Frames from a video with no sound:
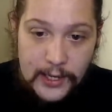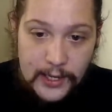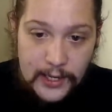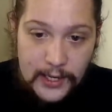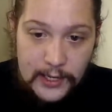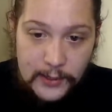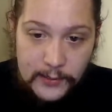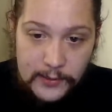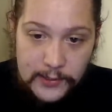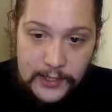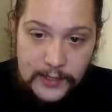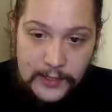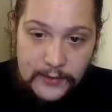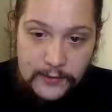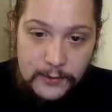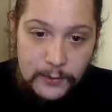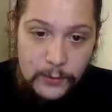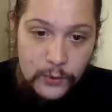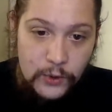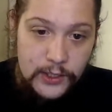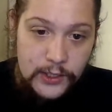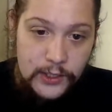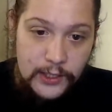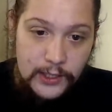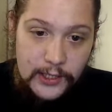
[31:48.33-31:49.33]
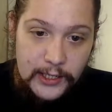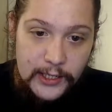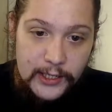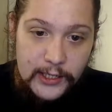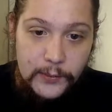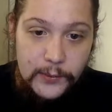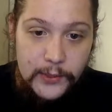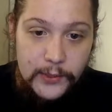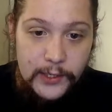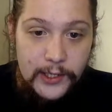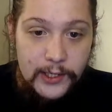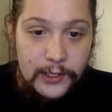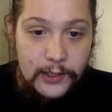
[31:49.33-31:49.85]
He was even more
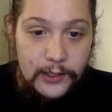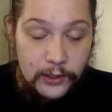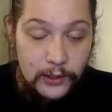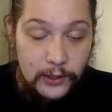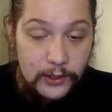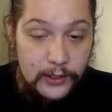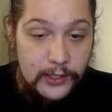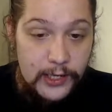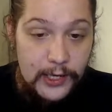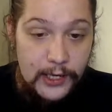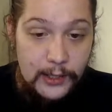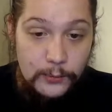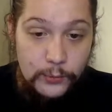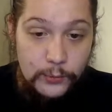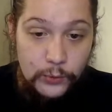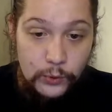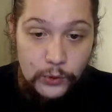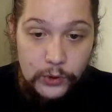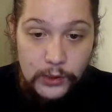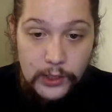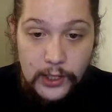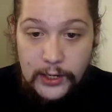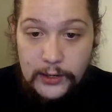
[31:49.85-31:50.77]
delighted when he learned that Abul